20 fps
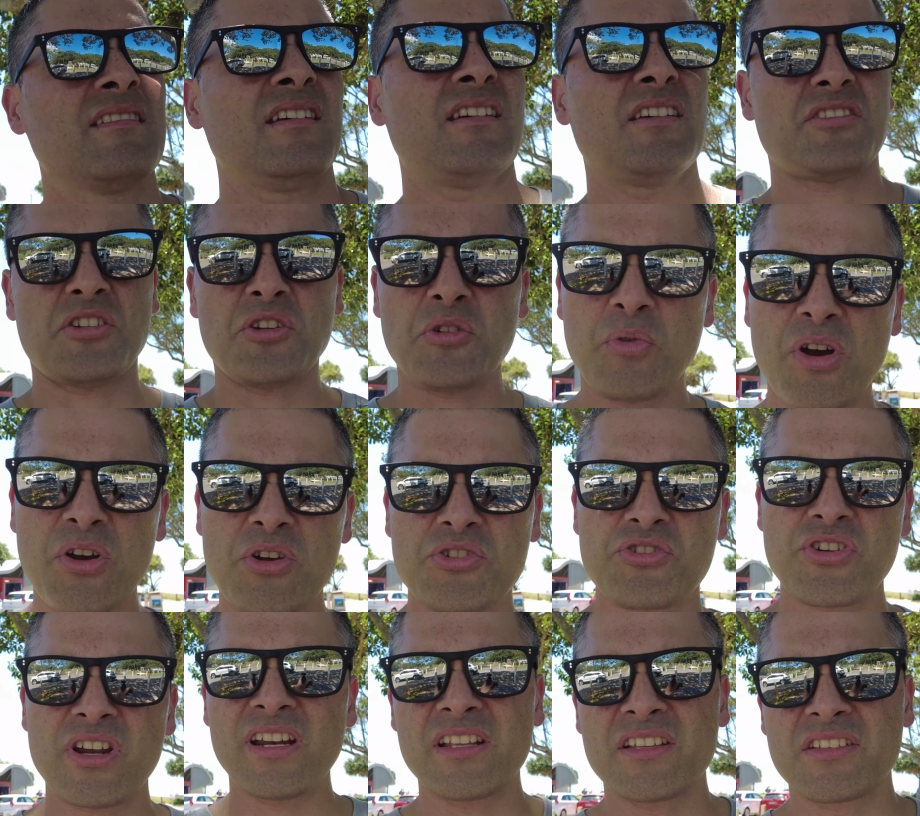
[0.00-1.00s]
I don't know why
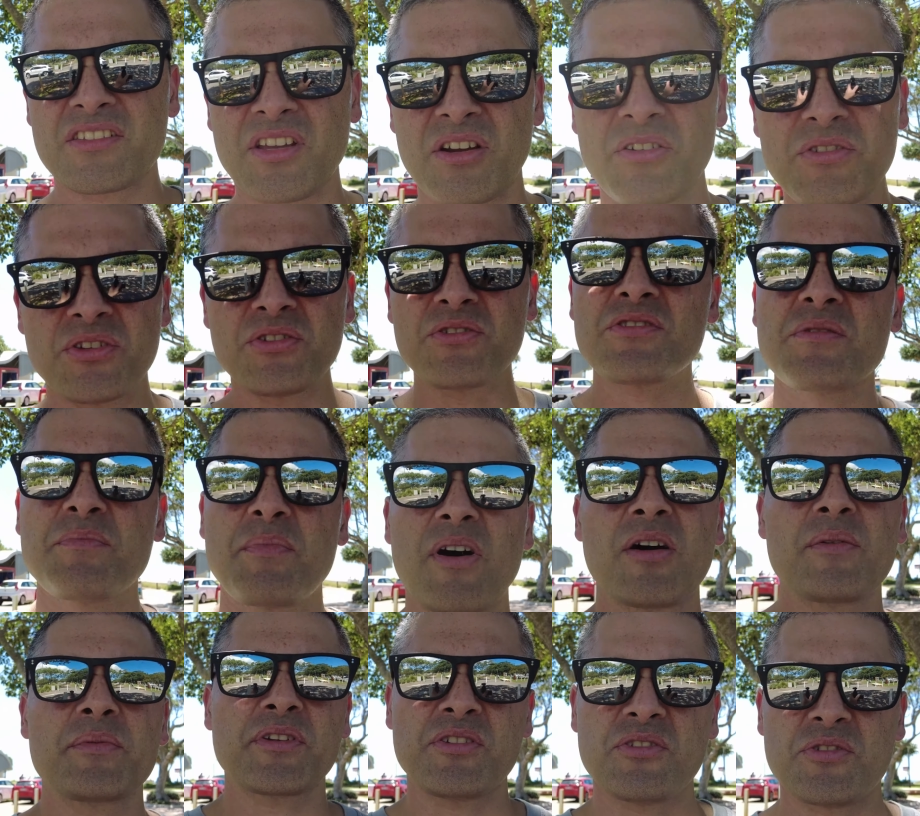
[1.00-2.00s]
Australians don't use the
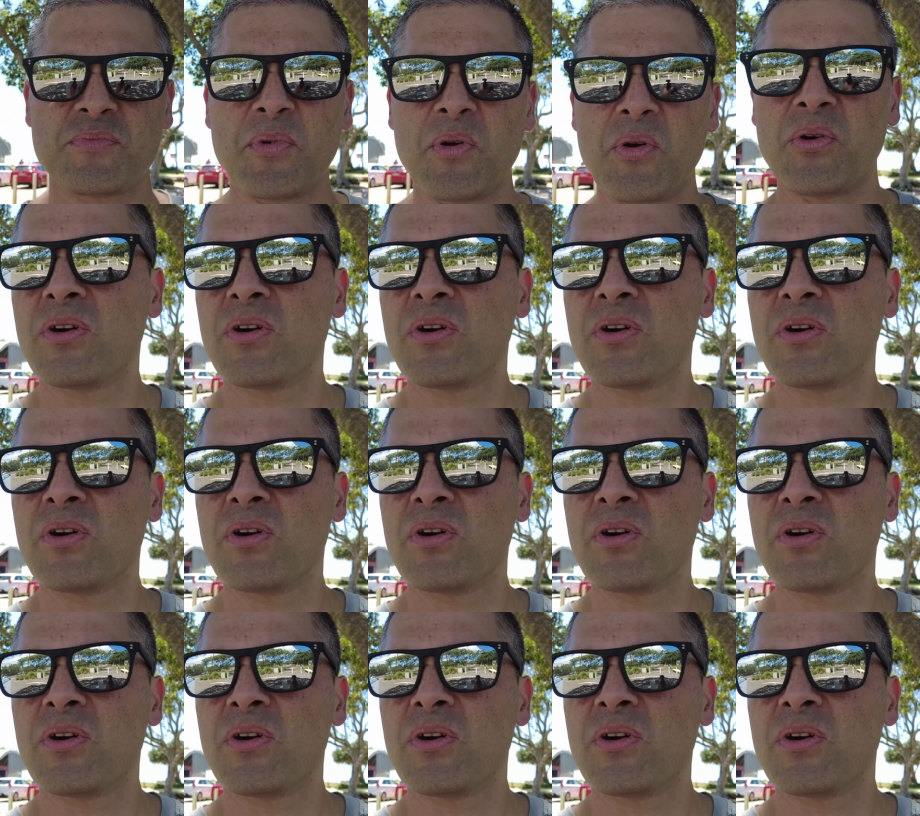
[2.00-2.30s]
barbecues more.